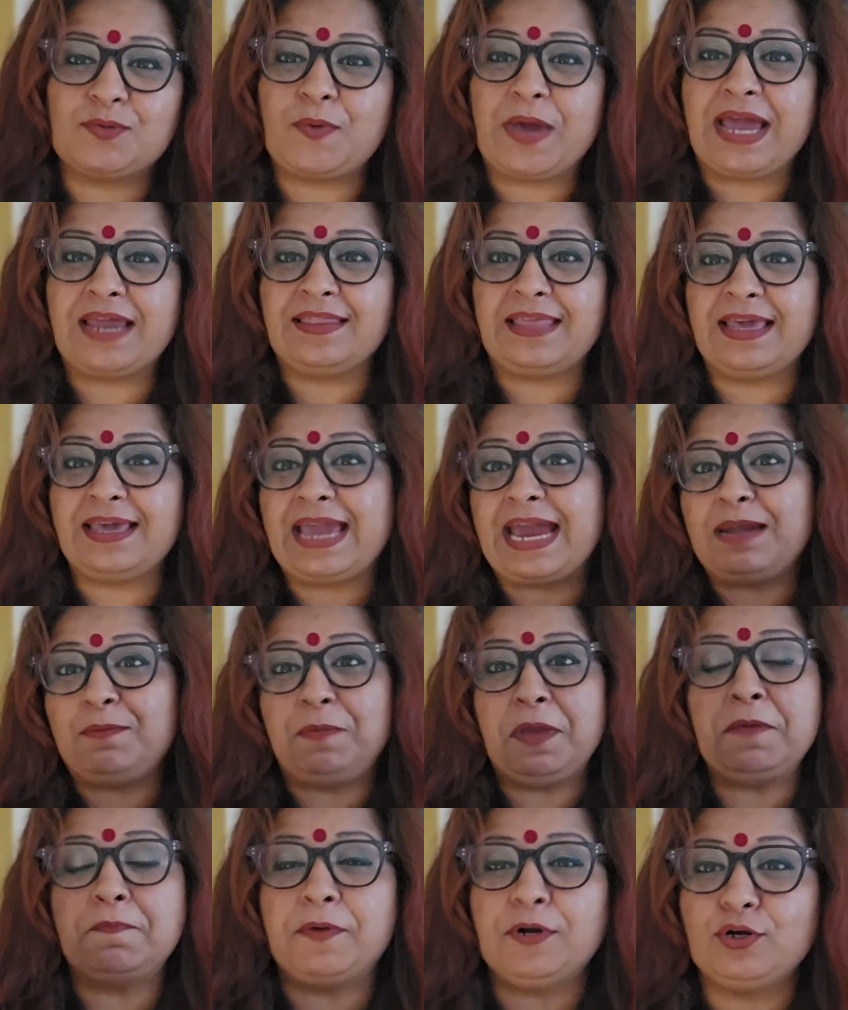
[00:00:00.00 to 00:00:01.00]
where they get
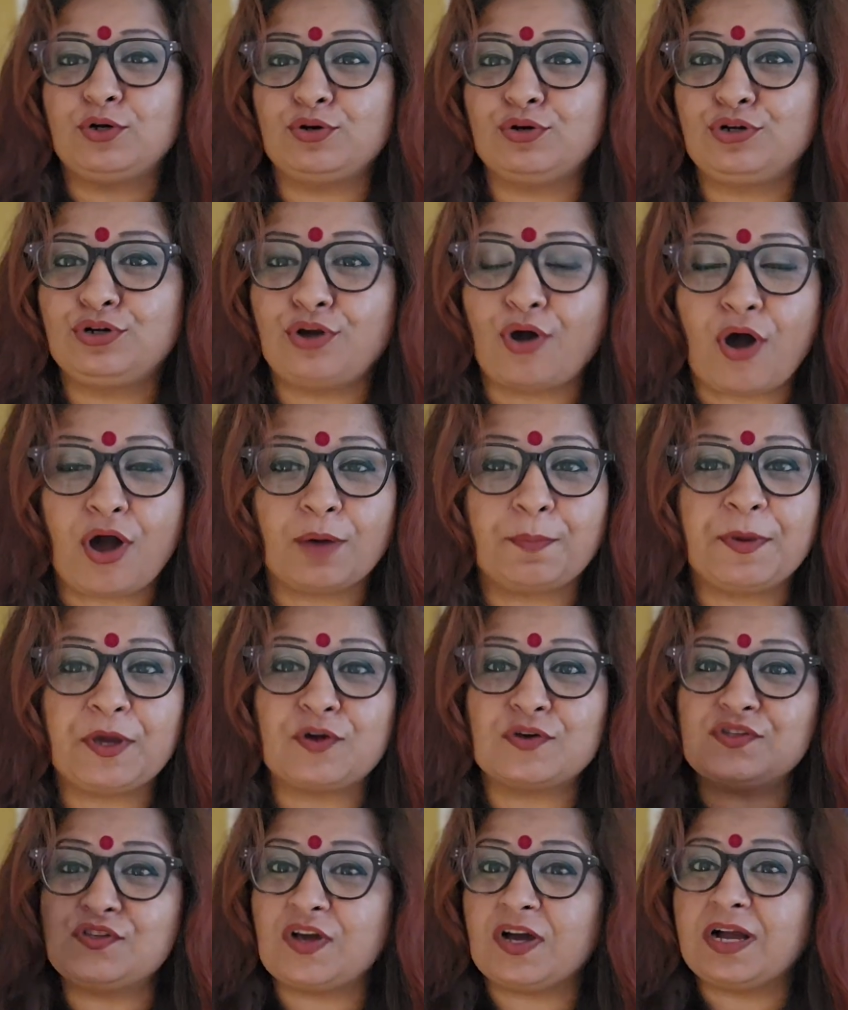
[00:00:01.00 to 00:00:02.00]
people to talk
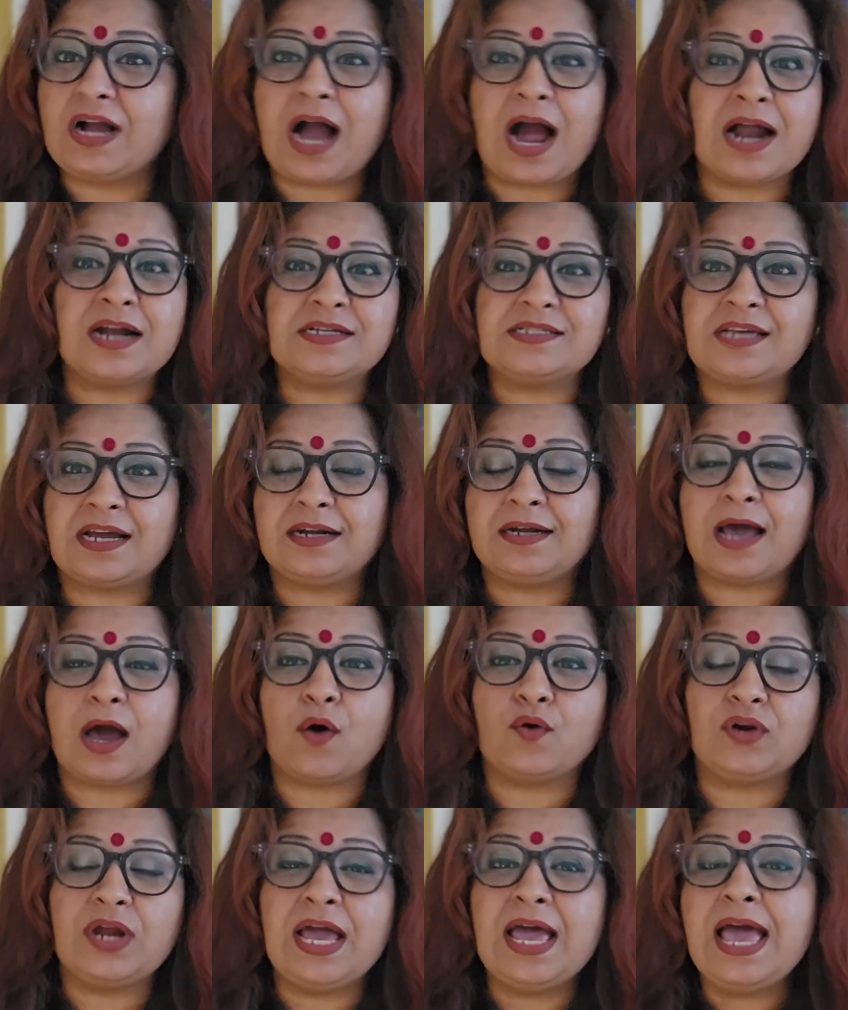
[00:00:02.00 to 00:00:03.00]
because your guards are
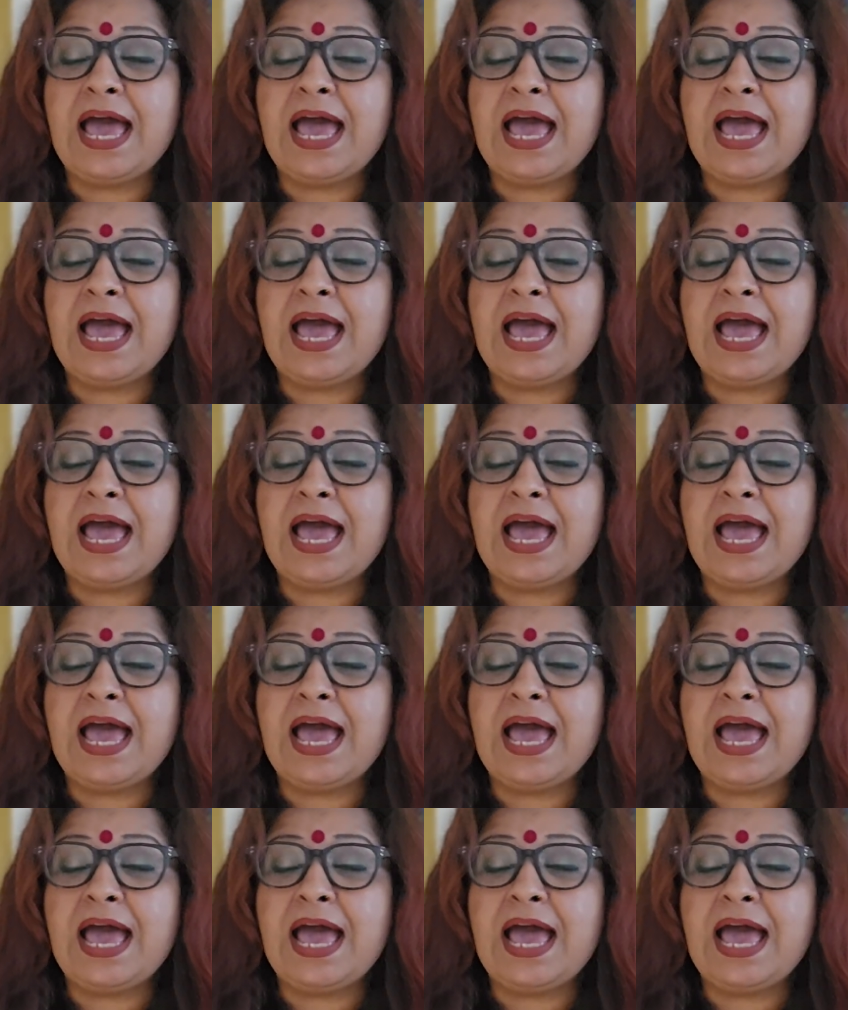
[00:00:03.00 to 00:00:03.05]
down.